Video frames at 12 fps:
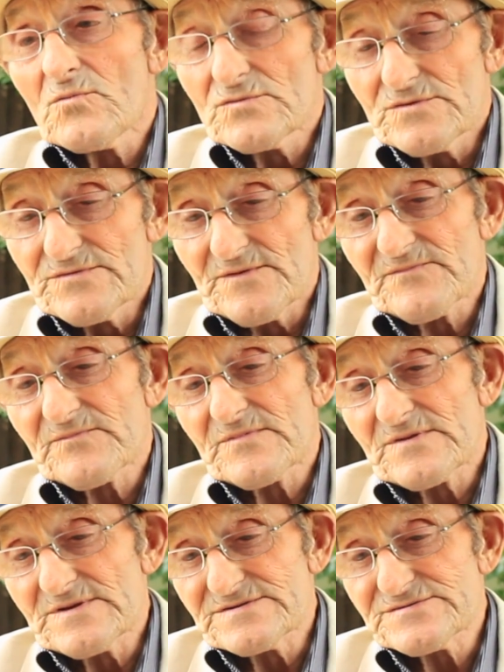the,
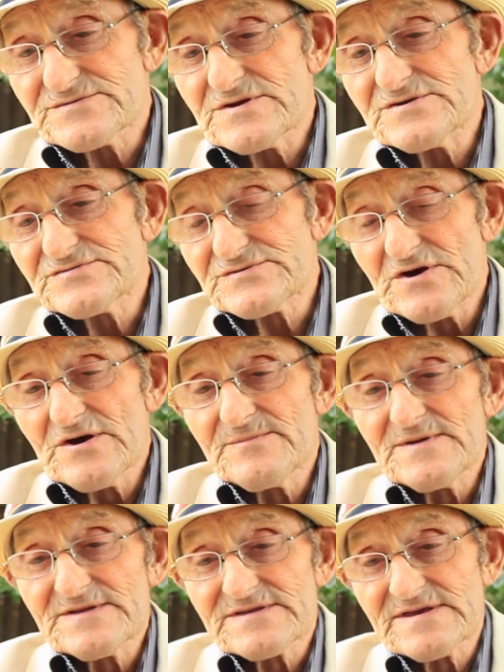the
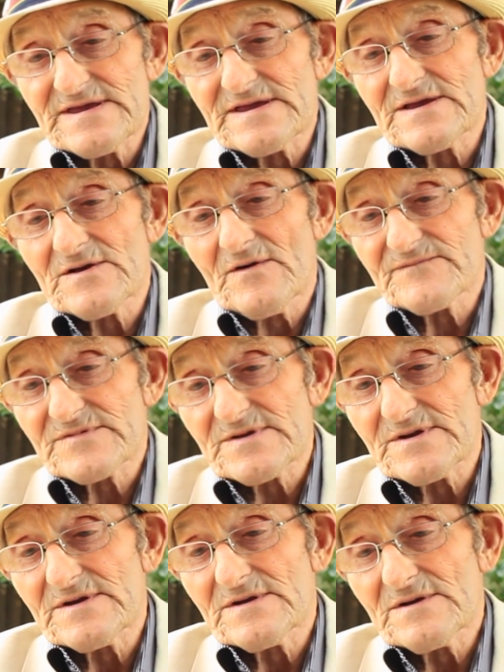disturbing thing
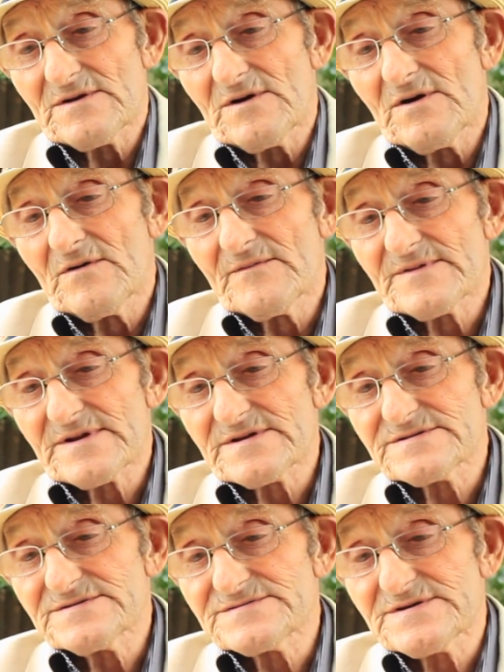after it, over
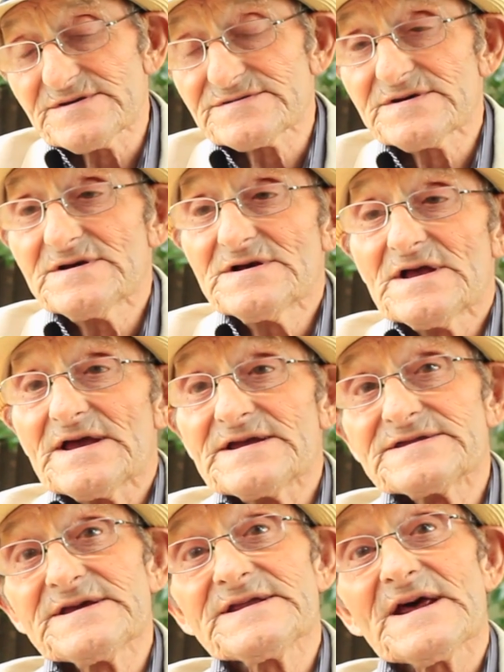it, is this:
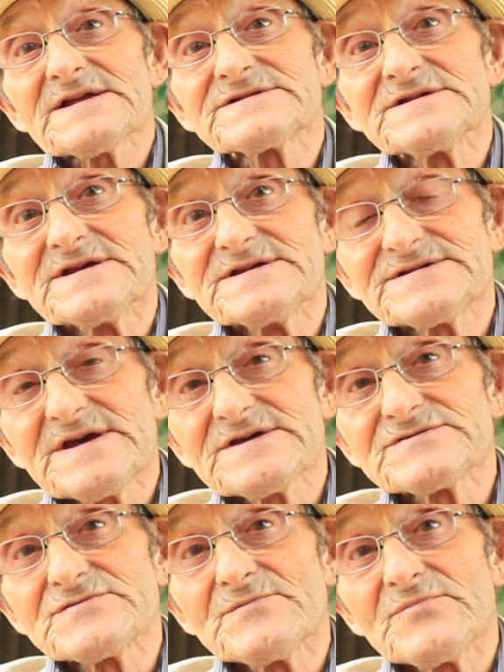he did actually
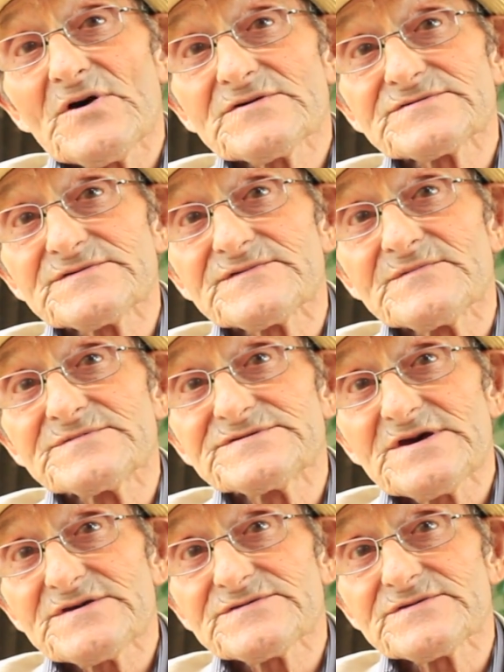take some boxers from
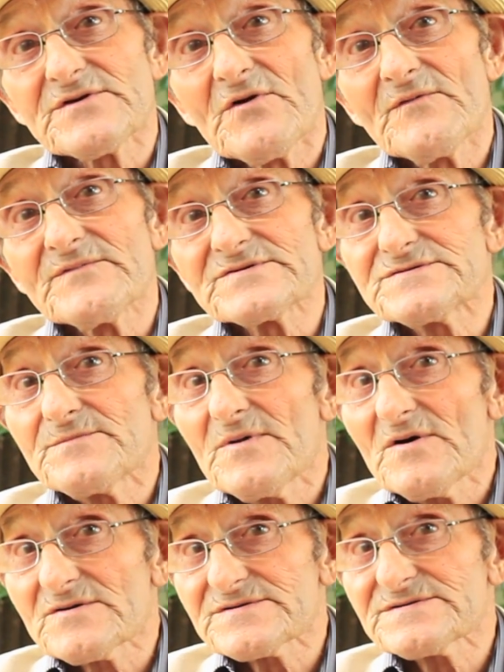Chester over to
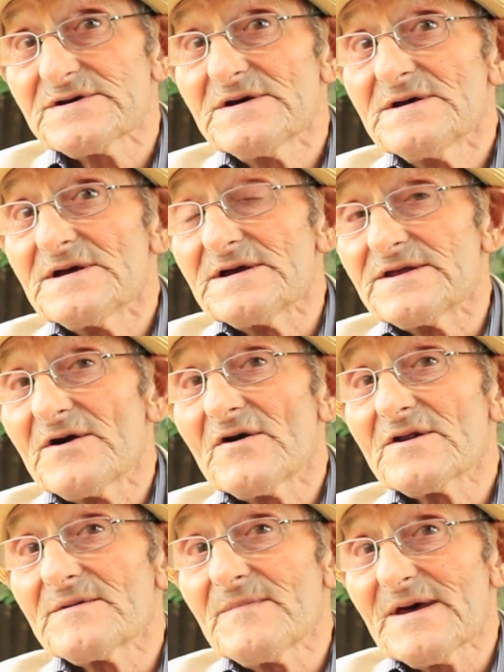box in the
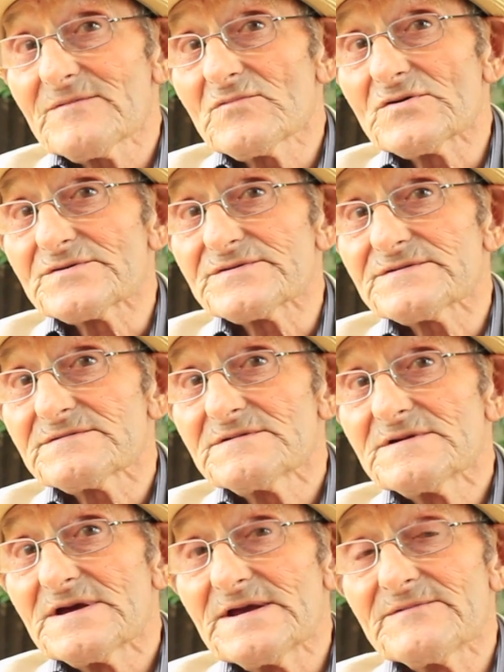Isle of Man once,
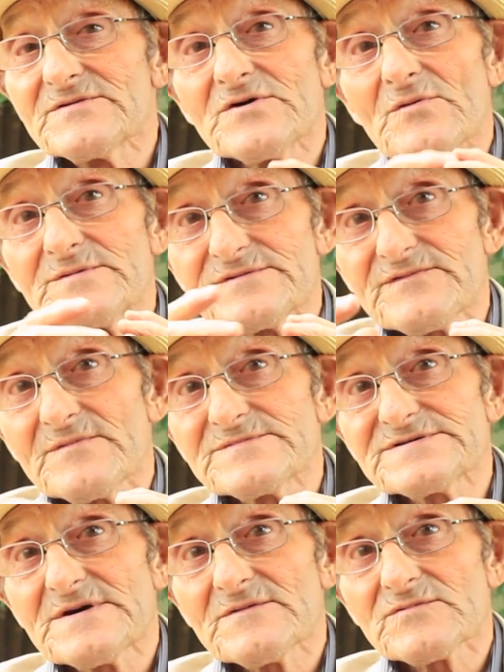even though he's
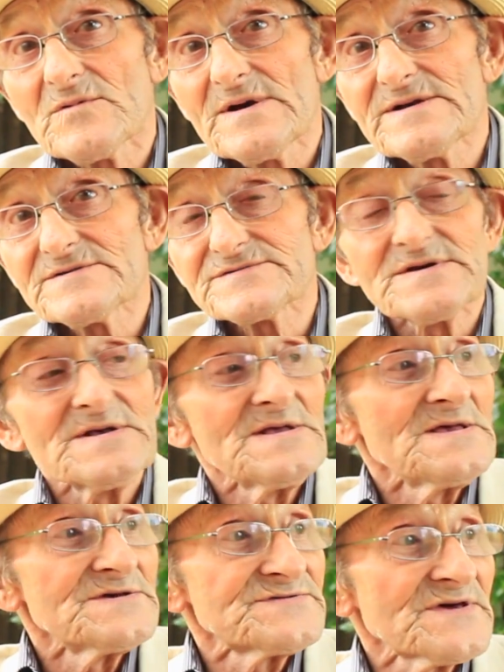from South Wales.
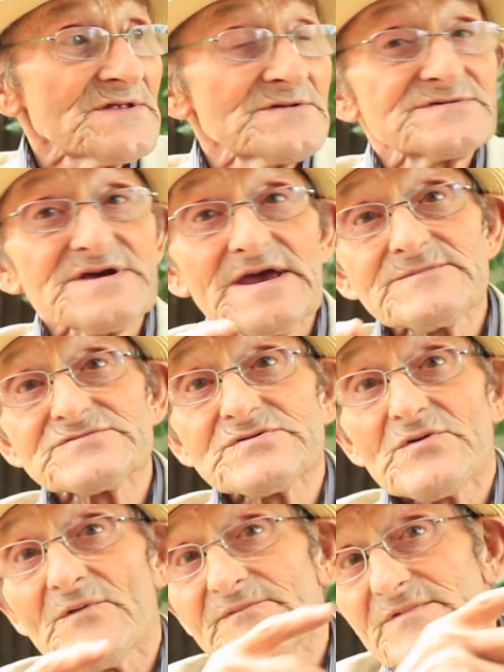Cyril James,
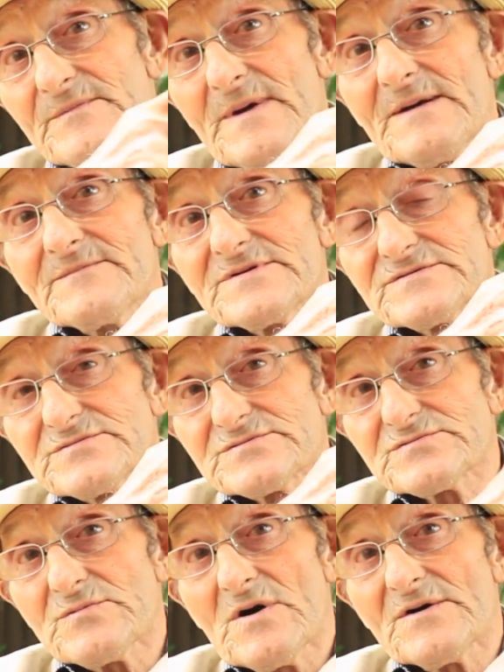who come from Hambridge,
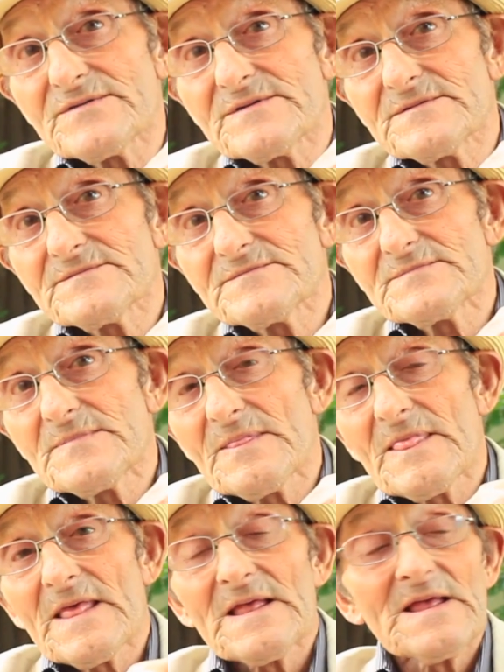was one.
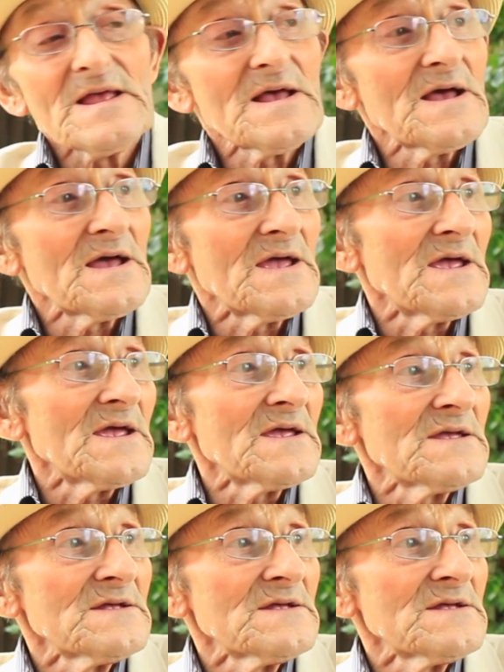Uh,